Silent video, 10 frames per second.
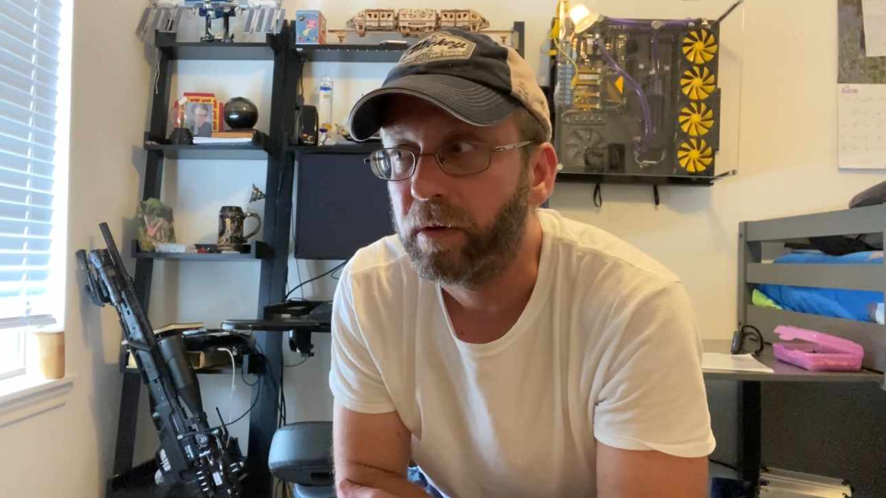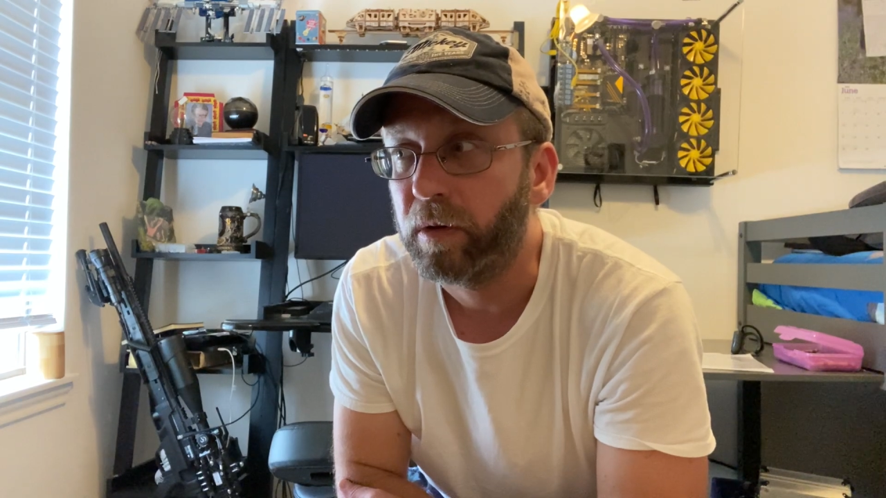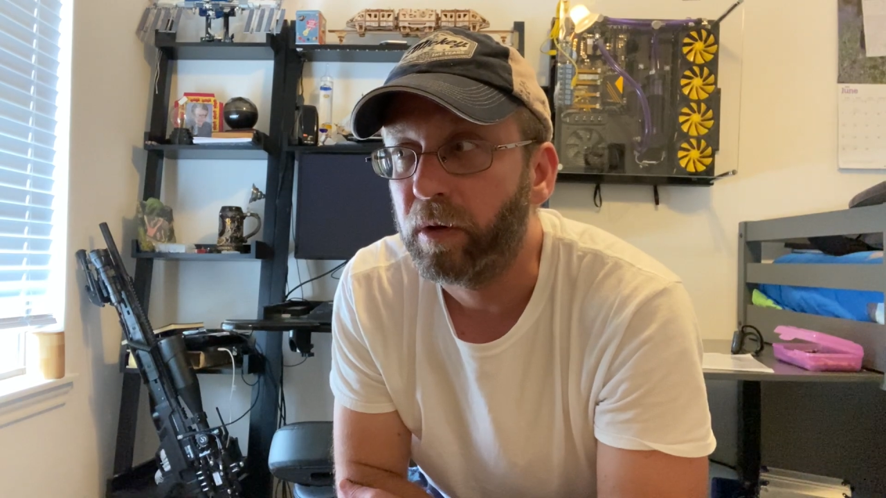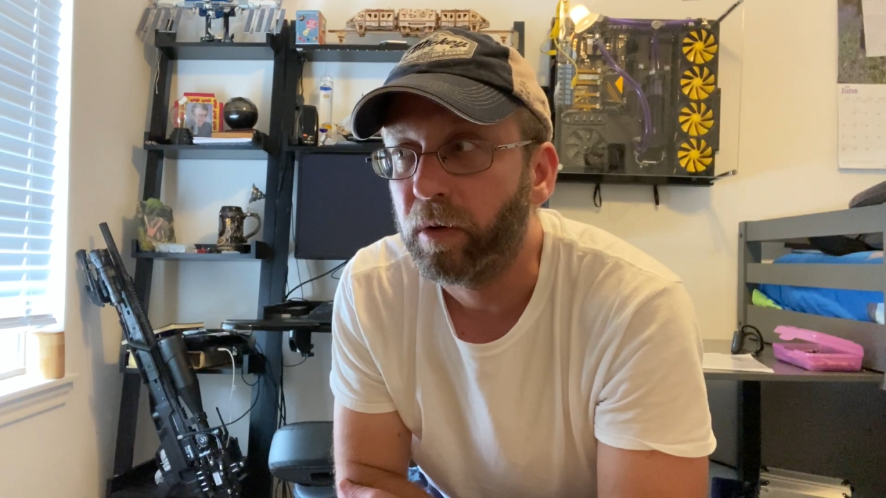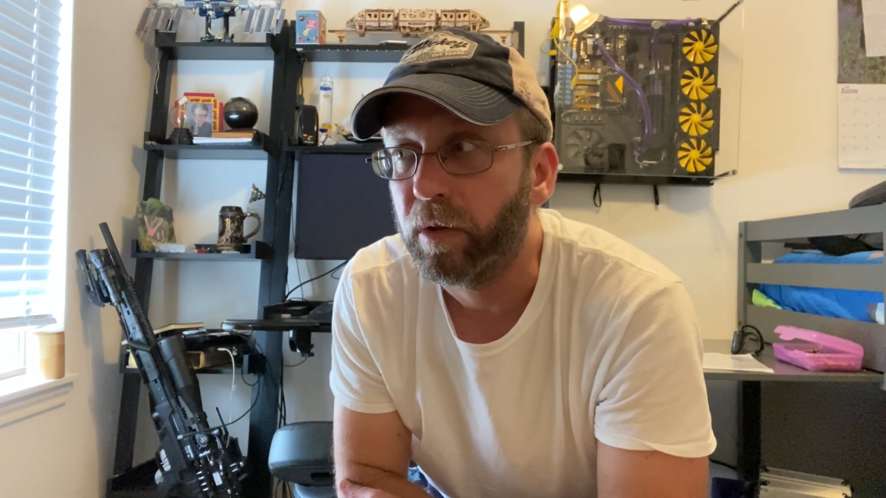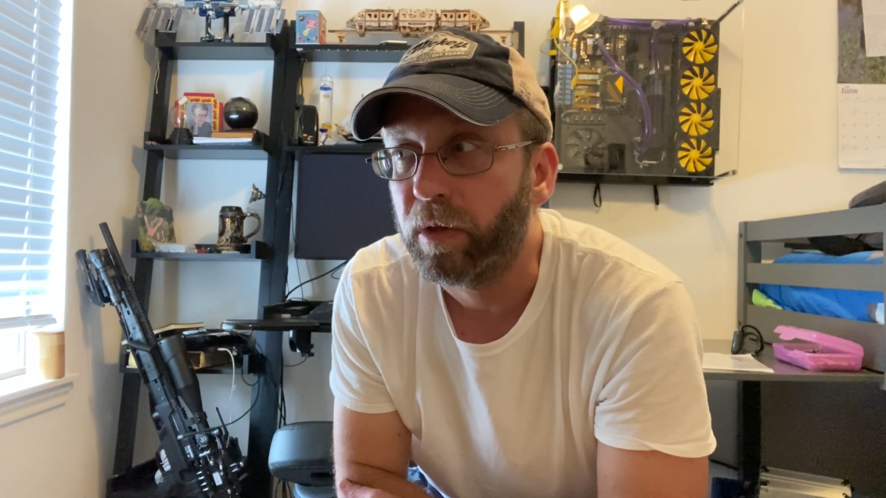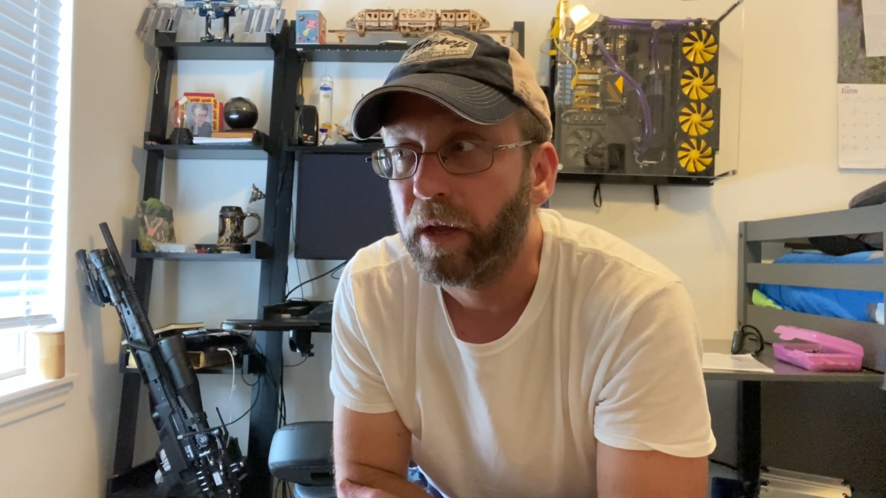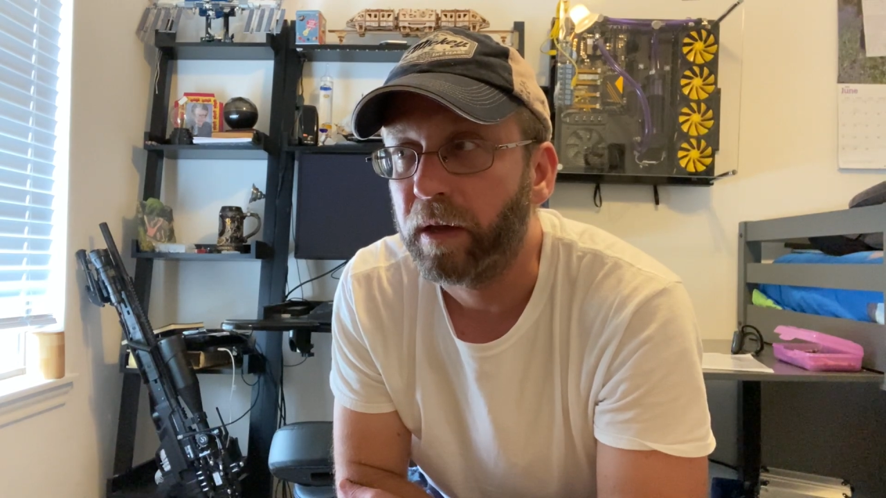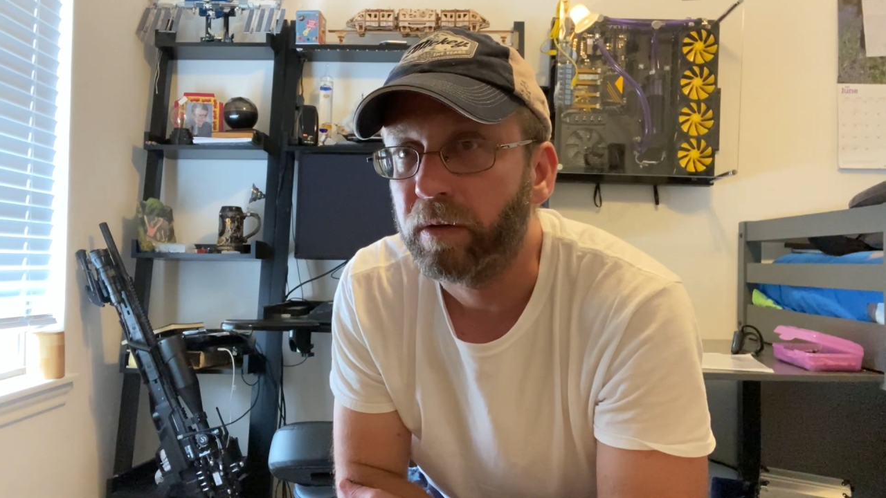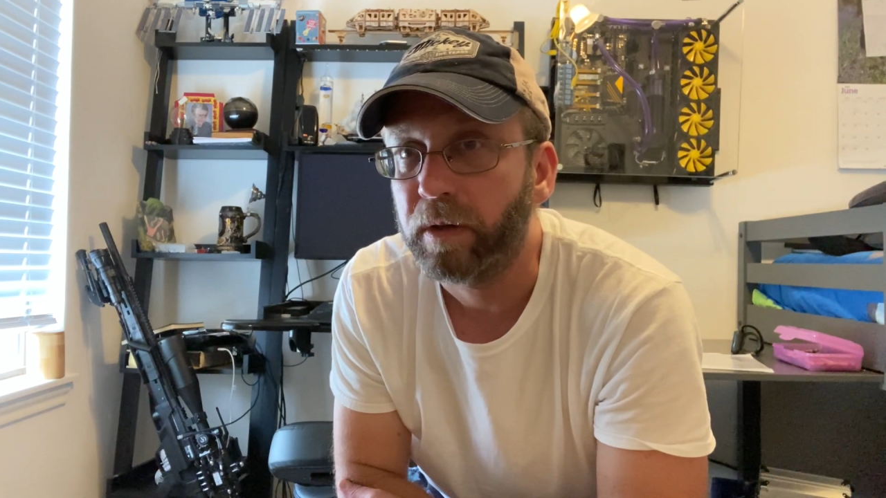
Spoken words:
you do things